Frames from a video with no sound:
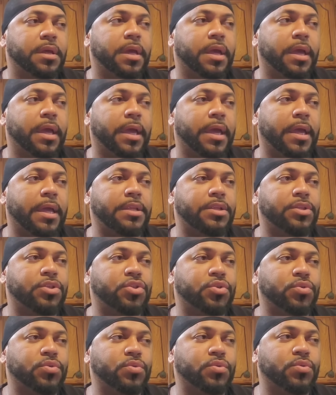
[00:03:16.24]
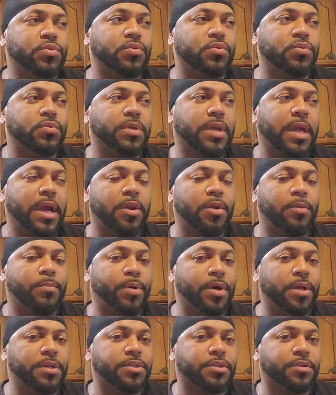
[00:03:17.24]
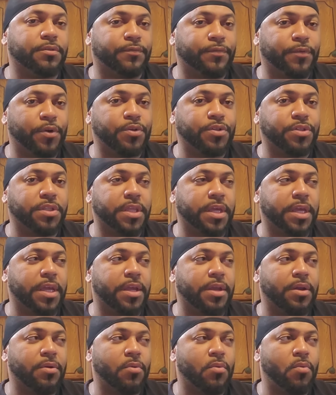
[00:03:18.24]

And to counterpunch the first thing,